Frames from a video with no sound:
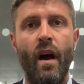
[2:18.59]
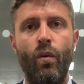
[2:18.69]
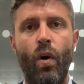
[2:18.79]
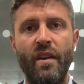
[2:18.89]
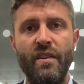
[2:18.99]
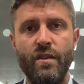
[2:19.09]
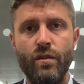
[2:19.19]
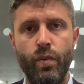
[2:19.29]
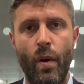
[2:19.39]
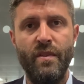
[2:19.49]
acquired
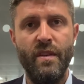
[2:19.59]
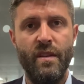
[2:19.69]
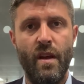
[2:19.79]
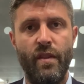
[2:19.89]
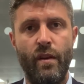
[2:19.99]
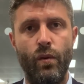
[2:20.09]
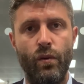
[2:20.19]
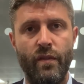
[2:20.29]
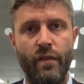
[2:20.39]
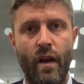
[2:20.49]
additional properties over the
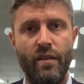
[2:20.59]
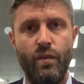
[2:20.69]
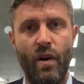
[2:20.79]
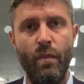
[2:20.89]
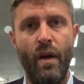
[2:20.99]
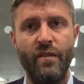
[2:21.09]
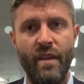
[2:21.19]
course of the last 12 months.